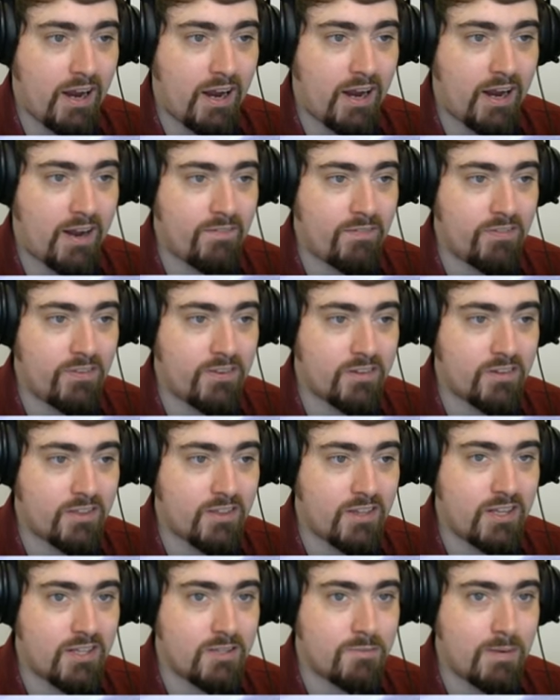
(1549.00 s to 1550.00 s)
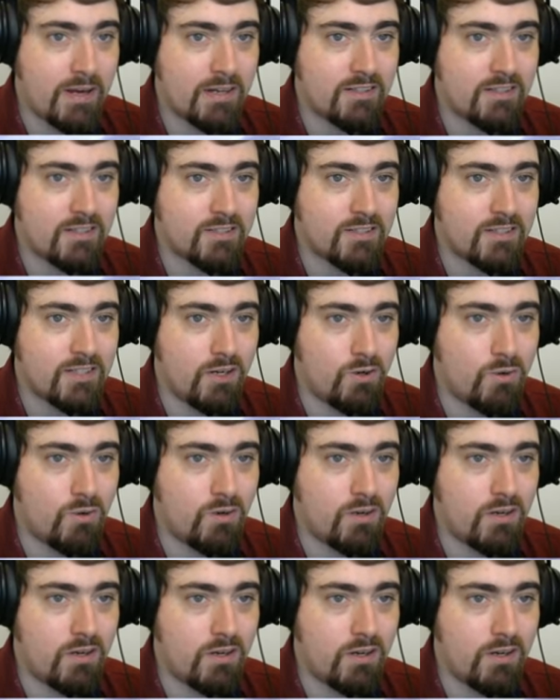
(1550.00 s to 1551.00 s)
and these mexes.
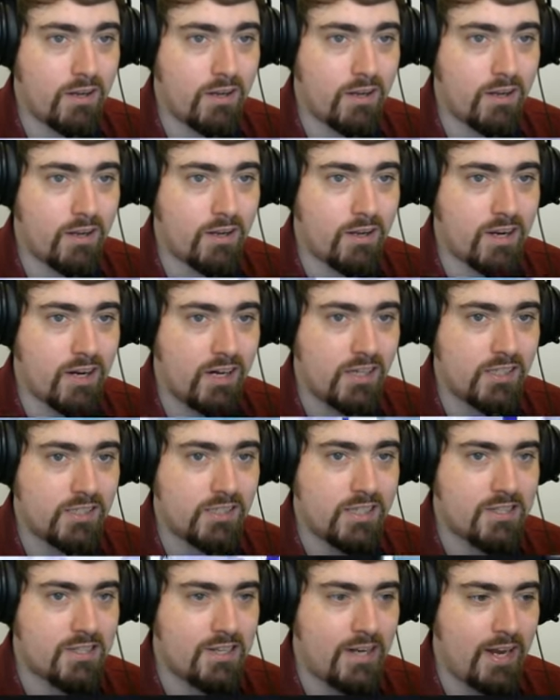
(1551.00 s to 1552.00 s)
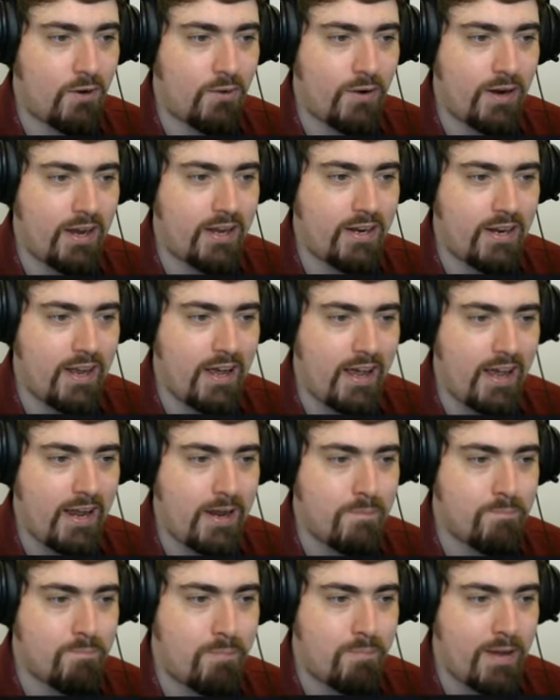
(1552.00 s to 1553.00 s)
So Khal is now in a
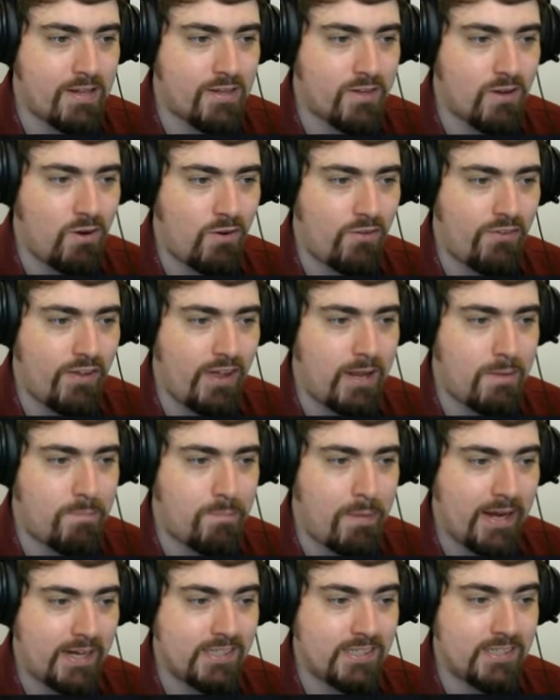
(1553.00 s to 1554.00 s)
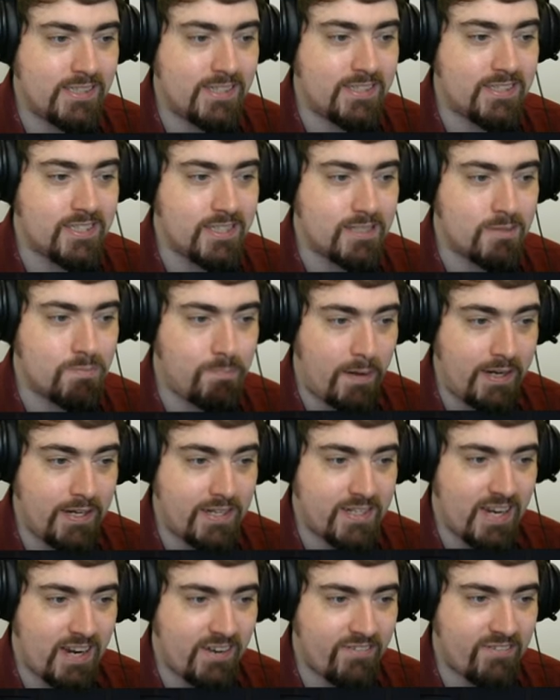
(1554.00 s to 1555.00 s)
bit of a pickle
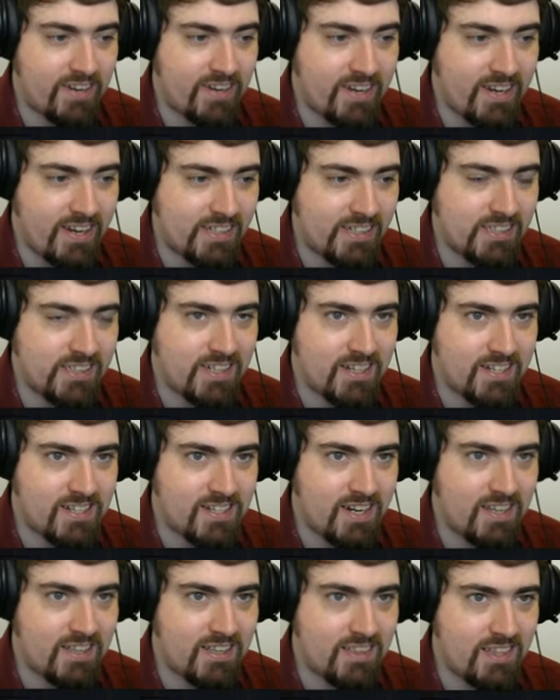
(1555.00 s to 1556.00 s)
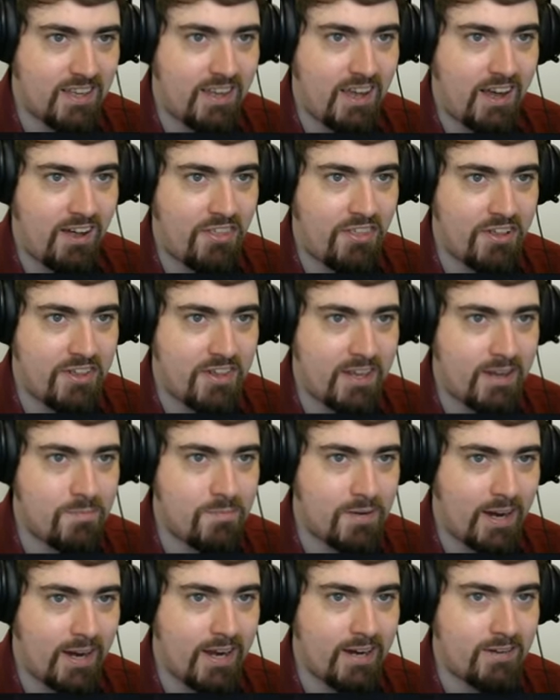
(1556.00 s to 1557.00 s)
despite having killed Gezeit, the other
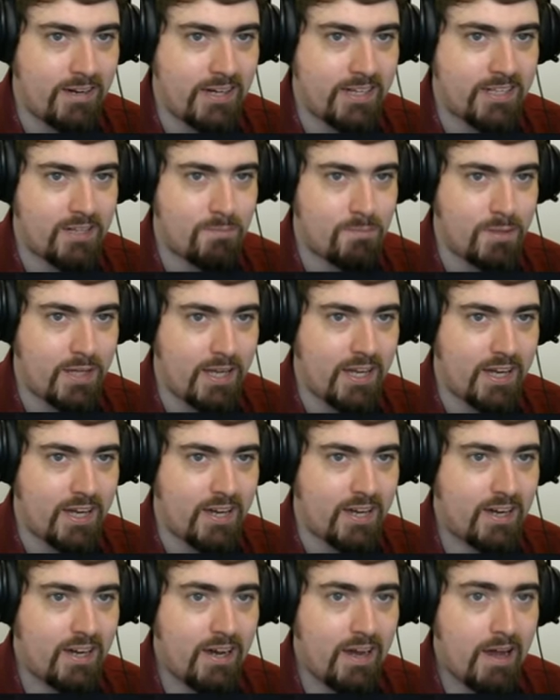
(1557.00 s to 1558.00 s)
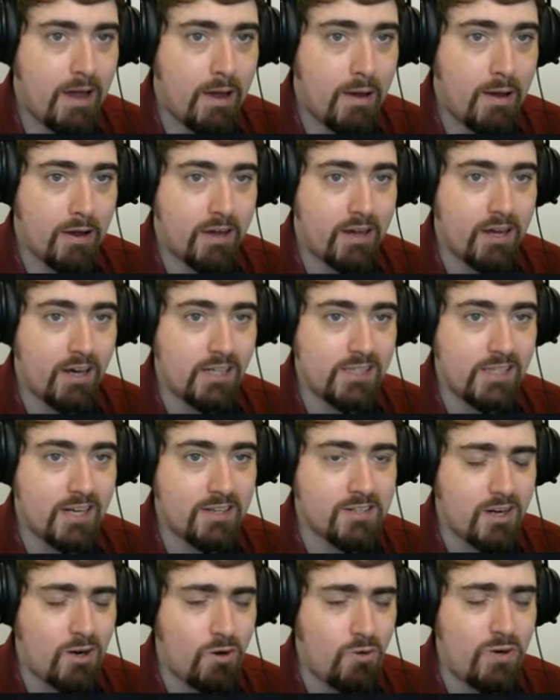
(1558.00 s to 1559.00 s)
team's higher rated player. Khal
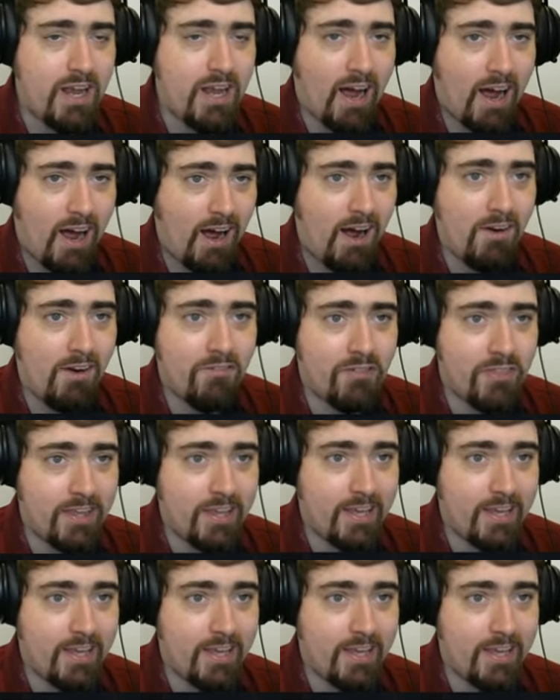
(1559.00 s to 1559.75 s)
has only half the